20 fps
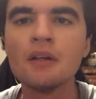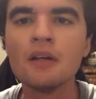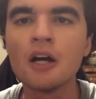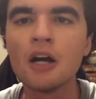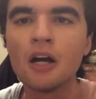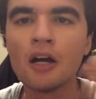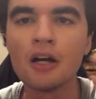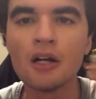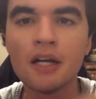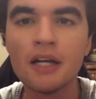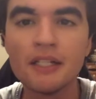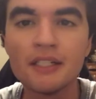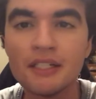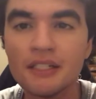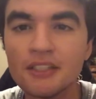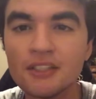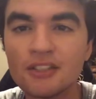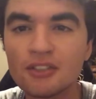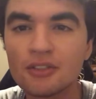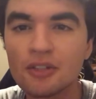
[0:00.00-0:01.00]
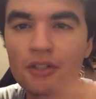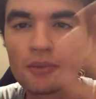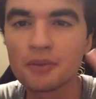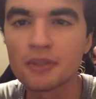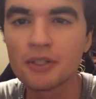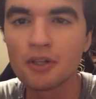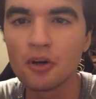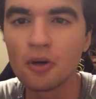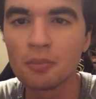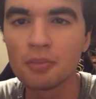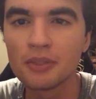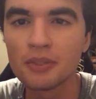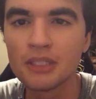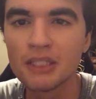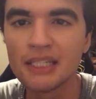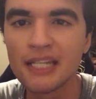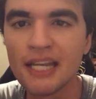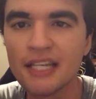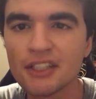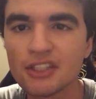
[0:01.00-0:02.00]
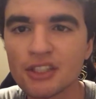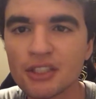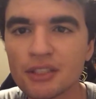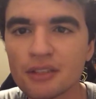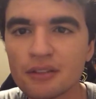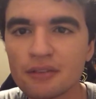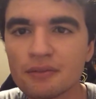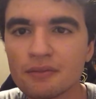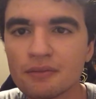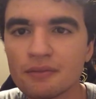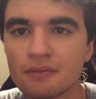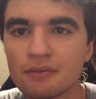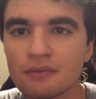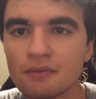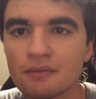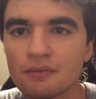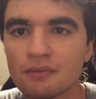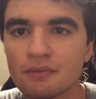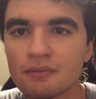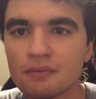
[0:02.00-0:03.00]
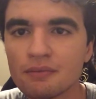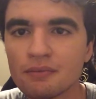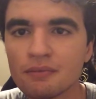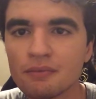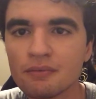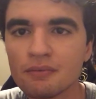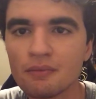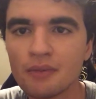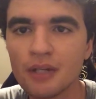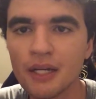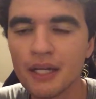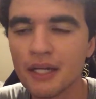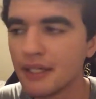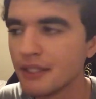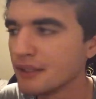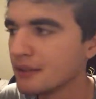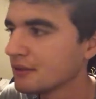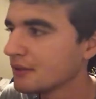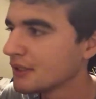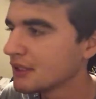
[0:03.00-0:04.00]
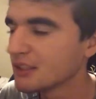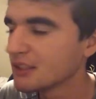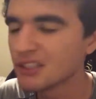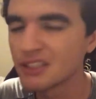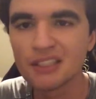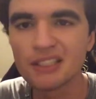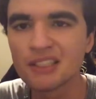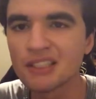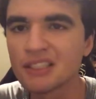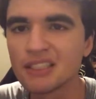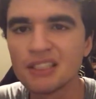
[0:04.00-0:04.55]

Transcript: Uh, and then he started with the openly gay shit. And it's just.